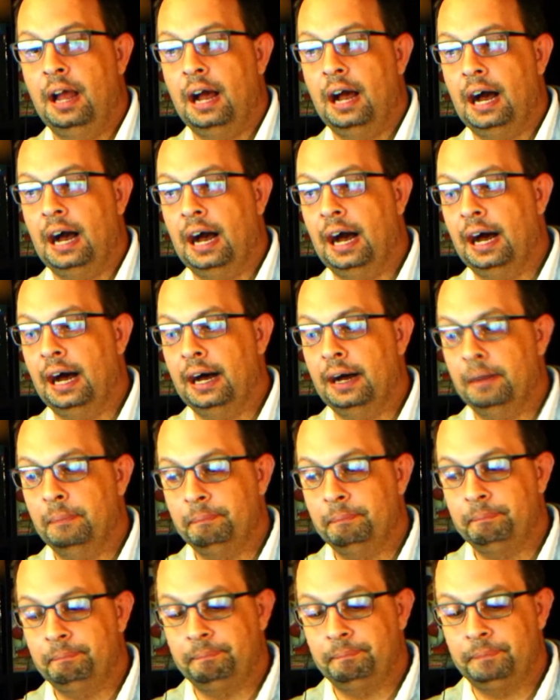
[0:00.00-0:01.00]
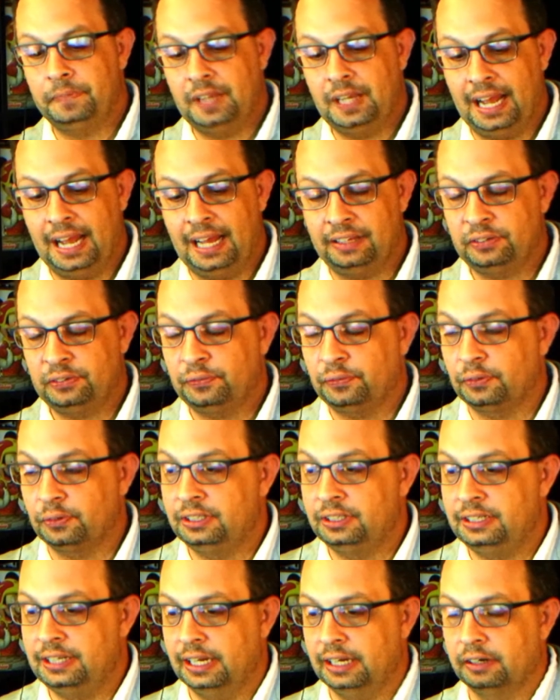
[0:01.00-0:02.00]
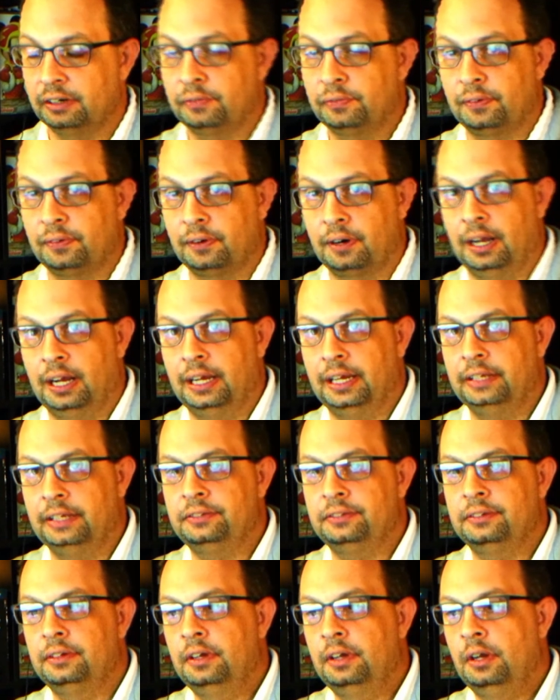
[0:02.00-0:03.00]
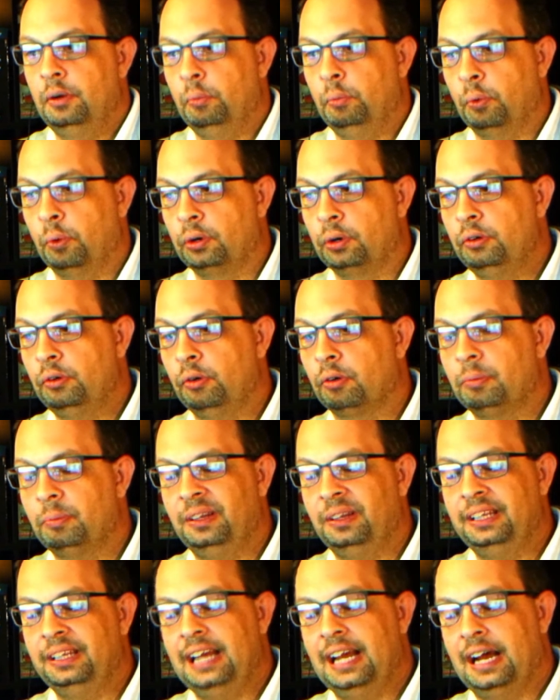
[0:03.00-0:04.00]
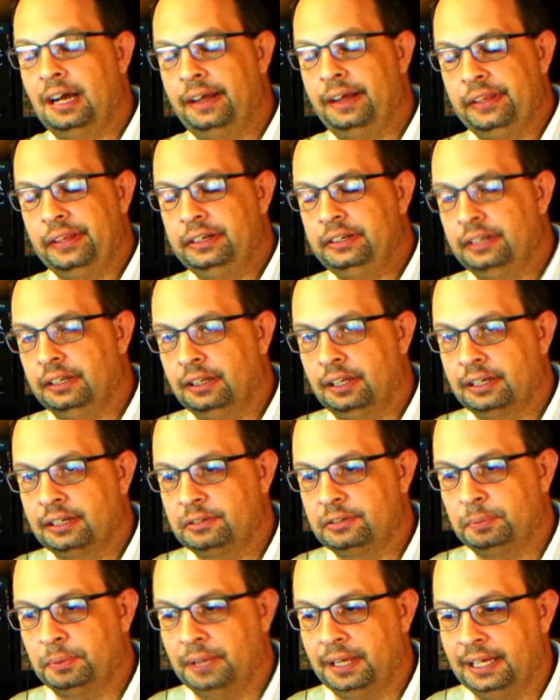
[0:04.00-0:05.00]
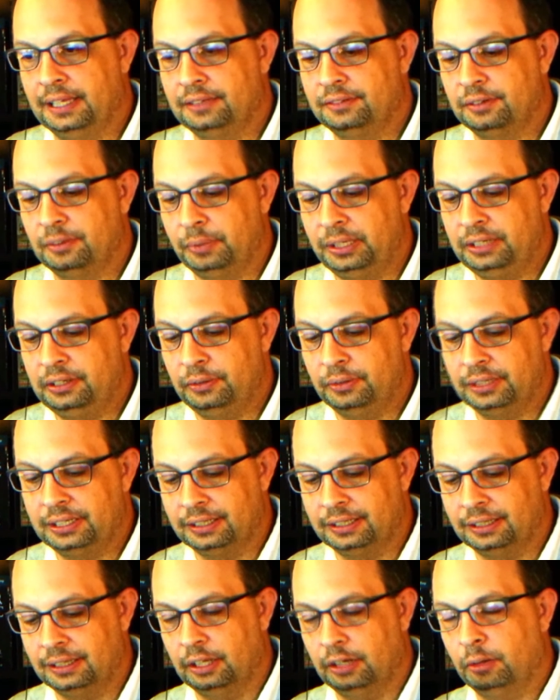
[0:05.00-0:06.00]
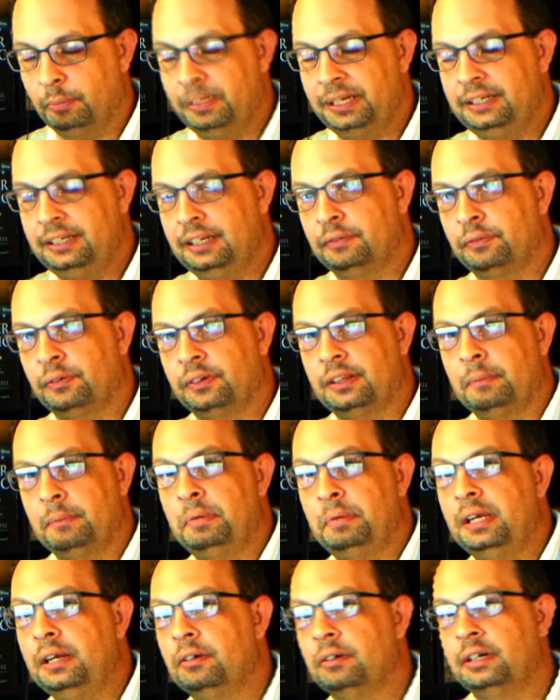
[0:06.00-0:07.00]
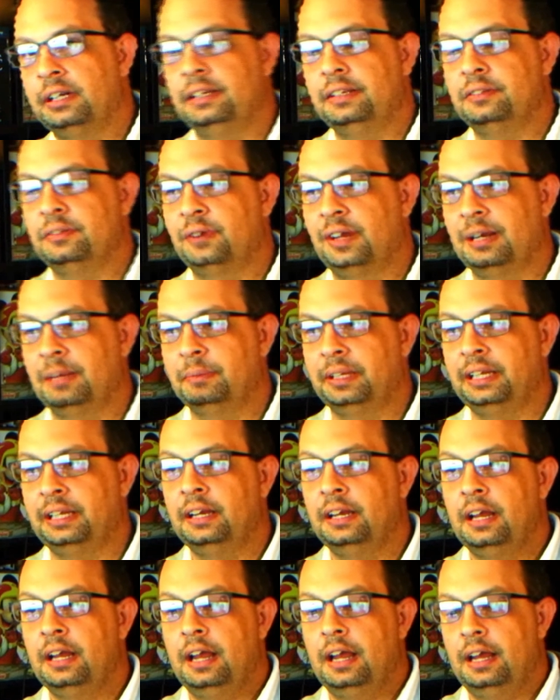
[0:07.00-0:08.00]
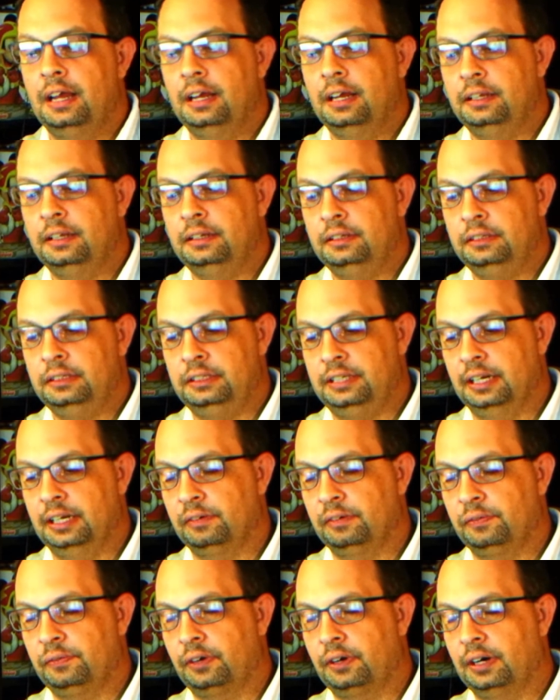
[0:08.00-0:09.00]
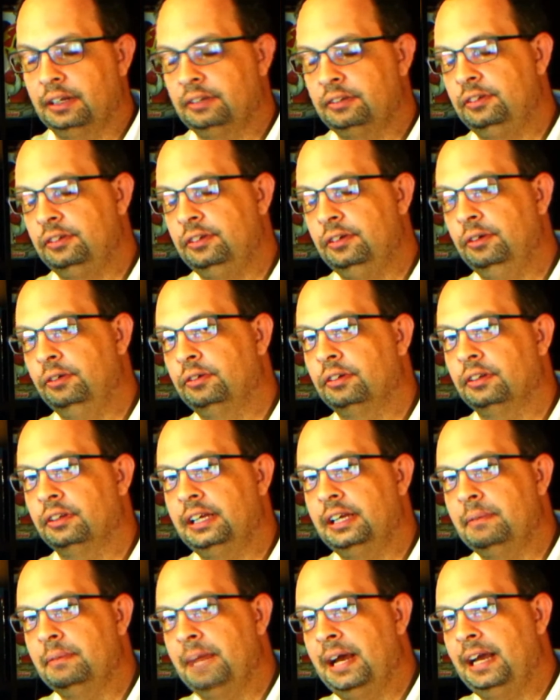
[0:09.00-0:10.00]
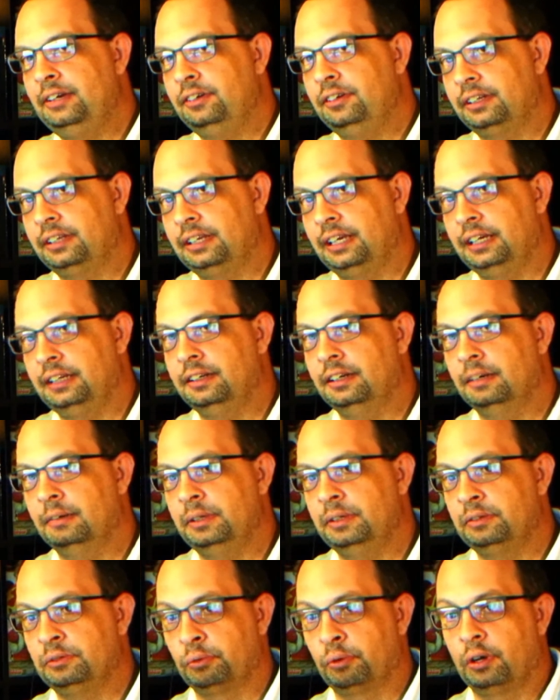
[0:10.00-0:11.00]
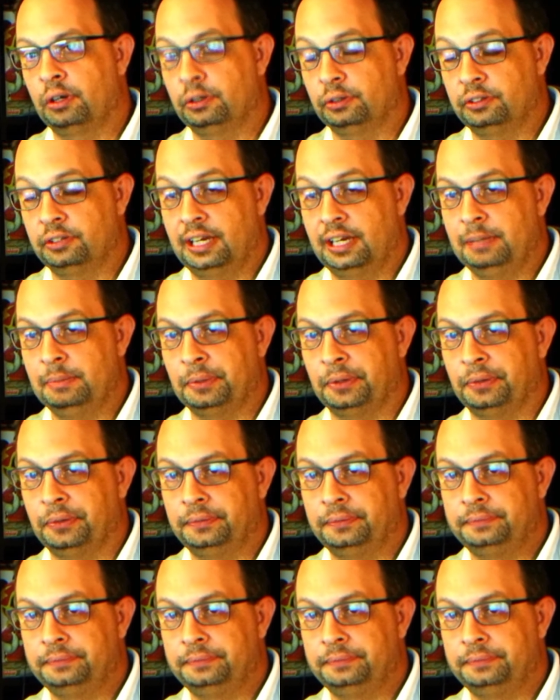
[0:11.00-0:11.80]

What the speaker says: Um, as for dinner for us, we're normally on the deluxe plan, so we do it a little bit different than Peter and his family. Dinner for us, usually at Magic Kingdom, is Royal Table.